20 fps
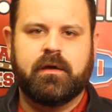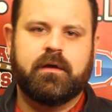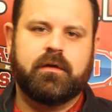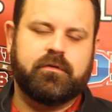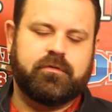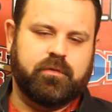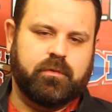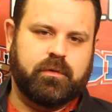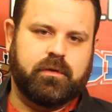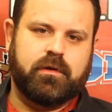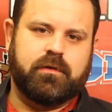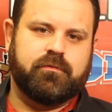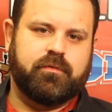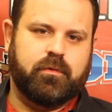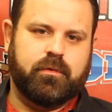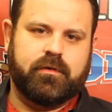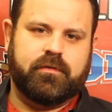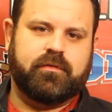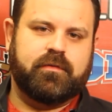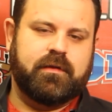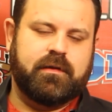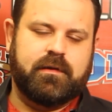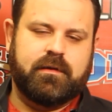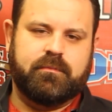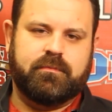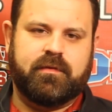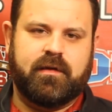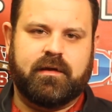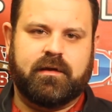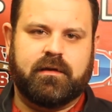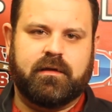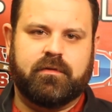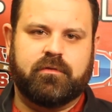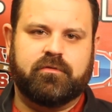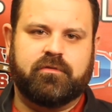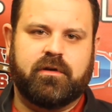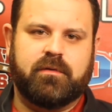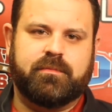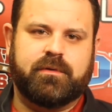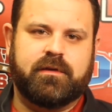So we're looking forward to seeing him take another
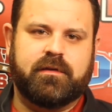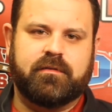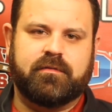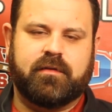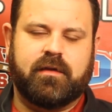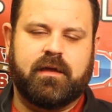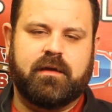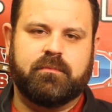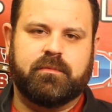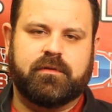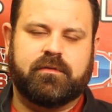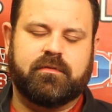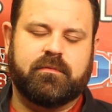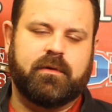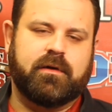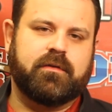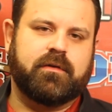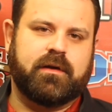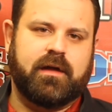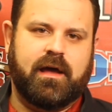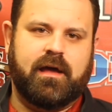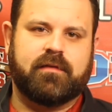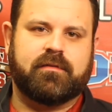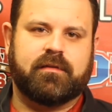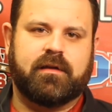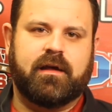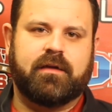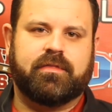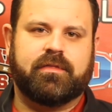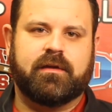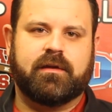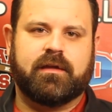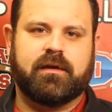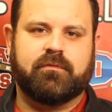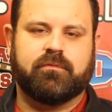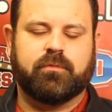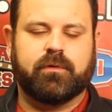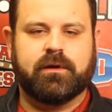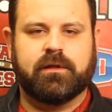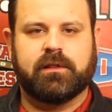jump in his game. But some other guys that I think
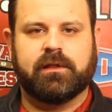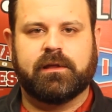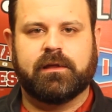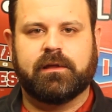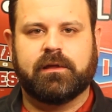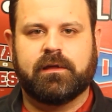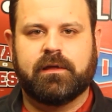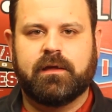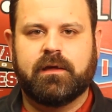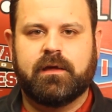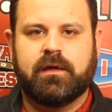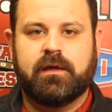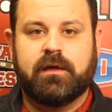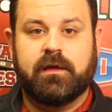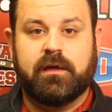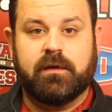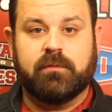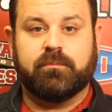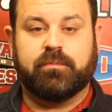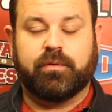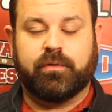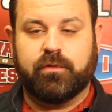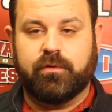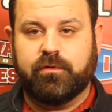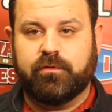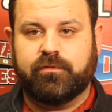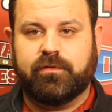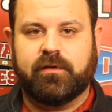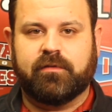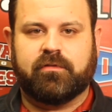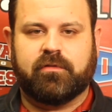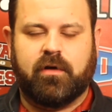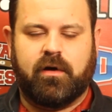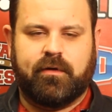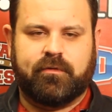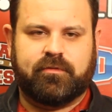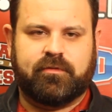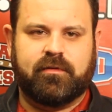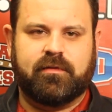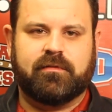have really improved this
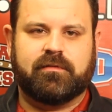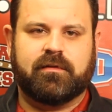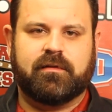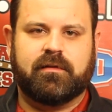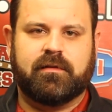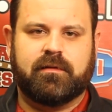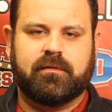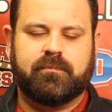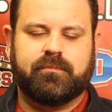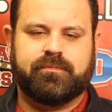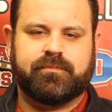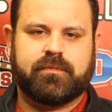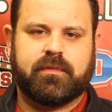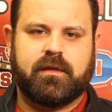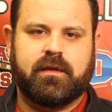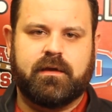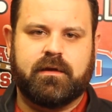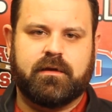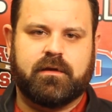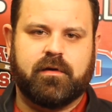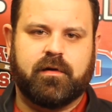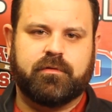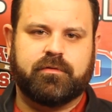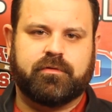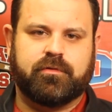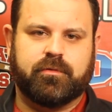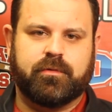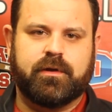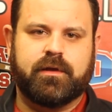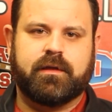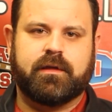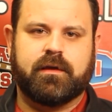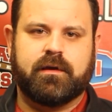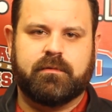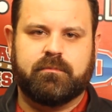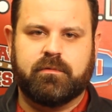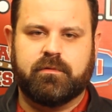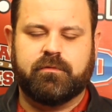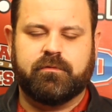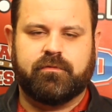offseason and in Costa Rica
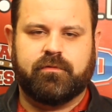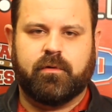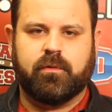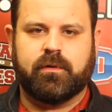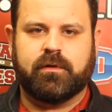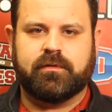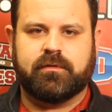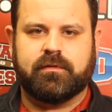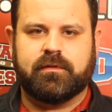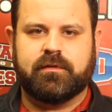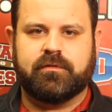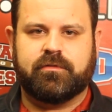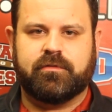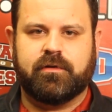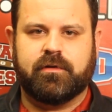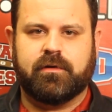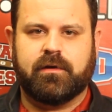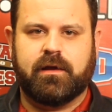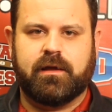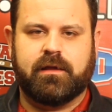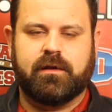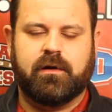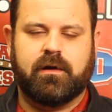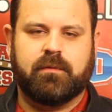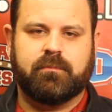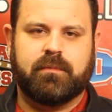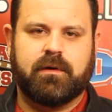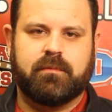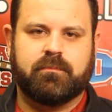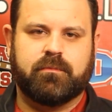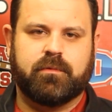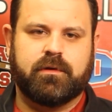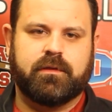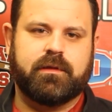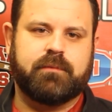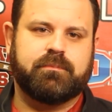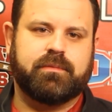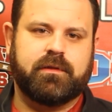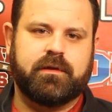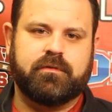and moving forward into this year, I'm
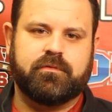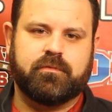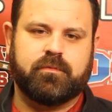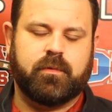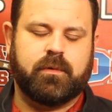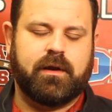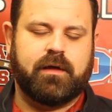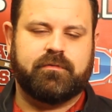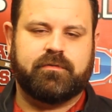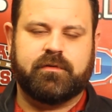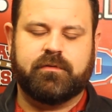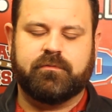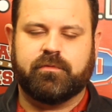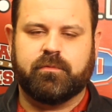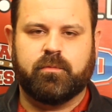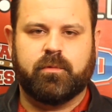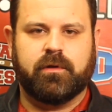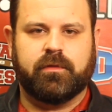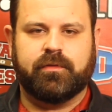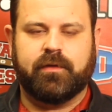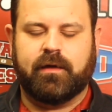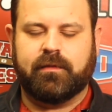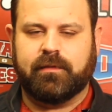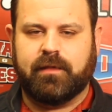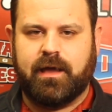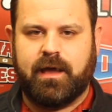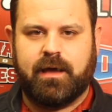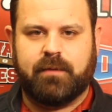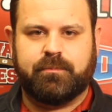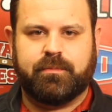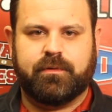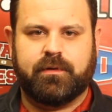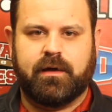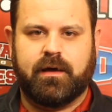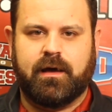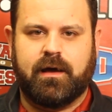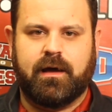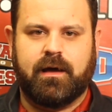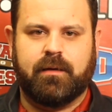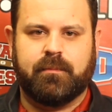really pleased with what I've seen from Will Dunlap.
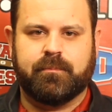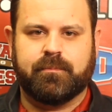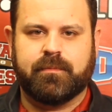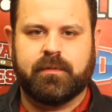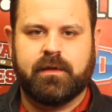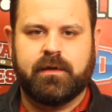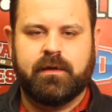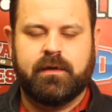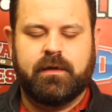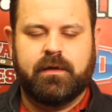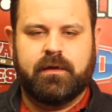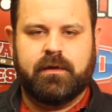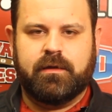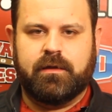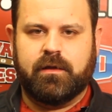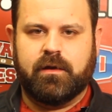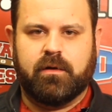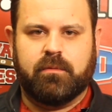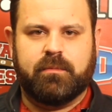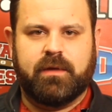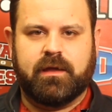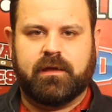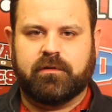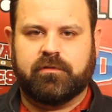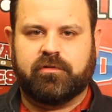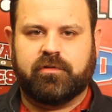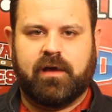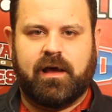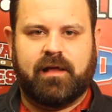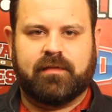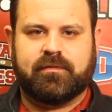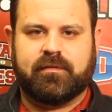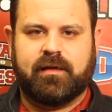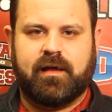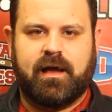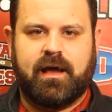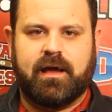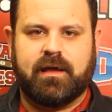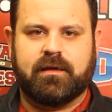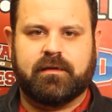Making shots at
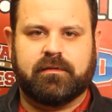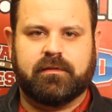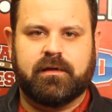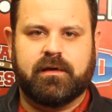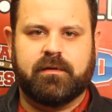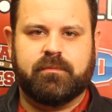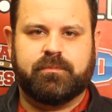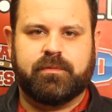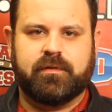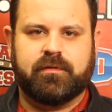a high clip.